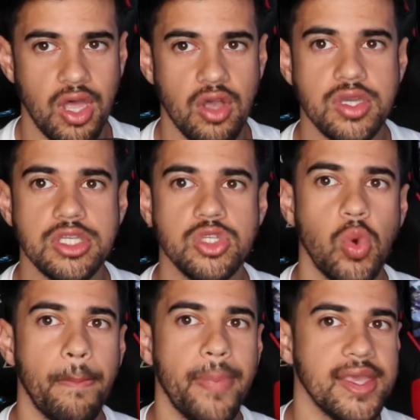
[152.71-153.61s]
at least to a
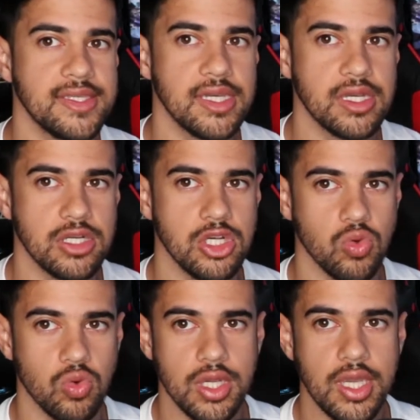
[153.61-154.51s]
basic
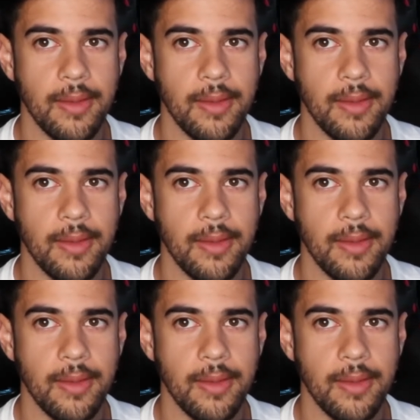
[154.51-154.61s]
degree,